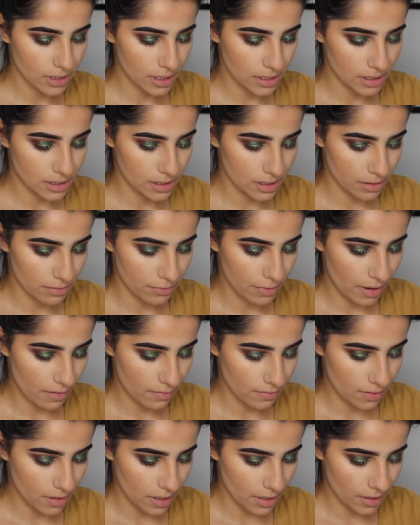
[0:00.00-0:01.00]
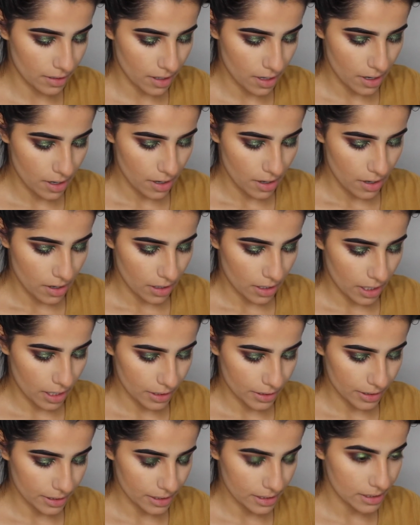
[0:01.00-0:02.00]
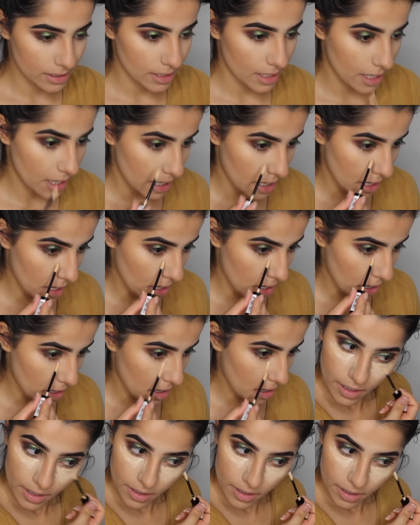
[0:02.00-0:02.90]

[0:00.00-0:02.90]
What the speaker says: and it's the Revlon Color Stay.